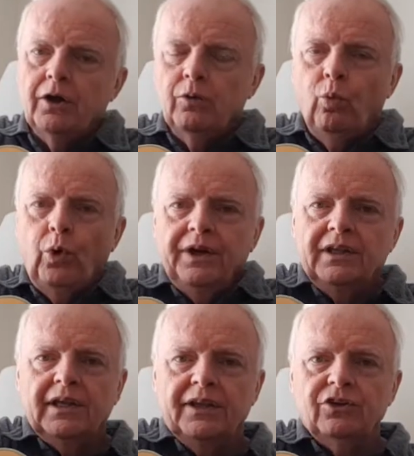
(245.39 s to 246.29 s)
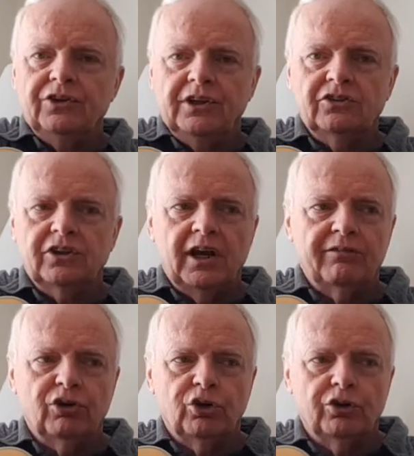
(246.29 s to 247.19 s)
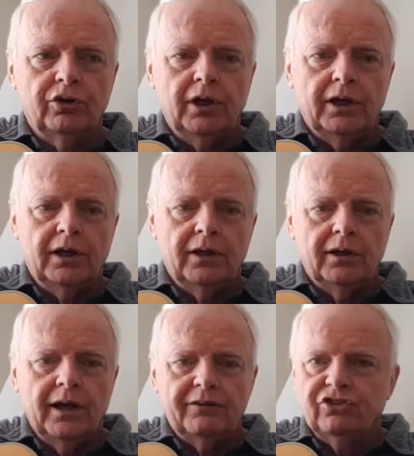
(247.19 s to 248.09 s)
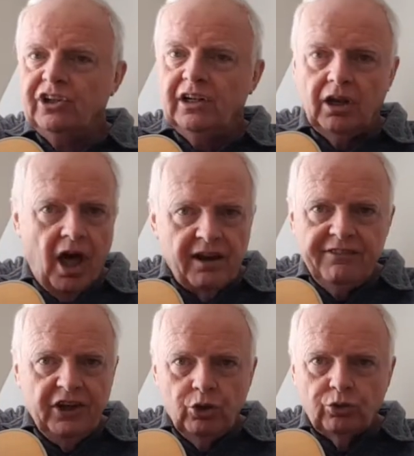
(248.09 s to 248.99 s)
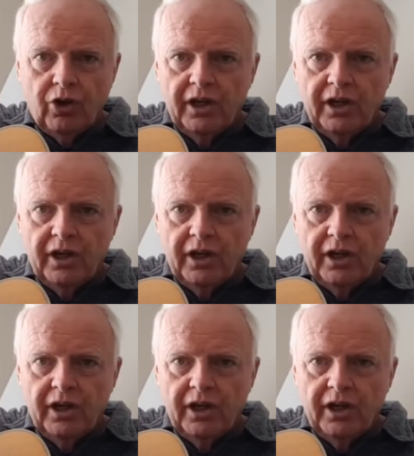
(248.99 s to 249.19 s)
One of the other things that I've learned, I've seen a lot of videos on,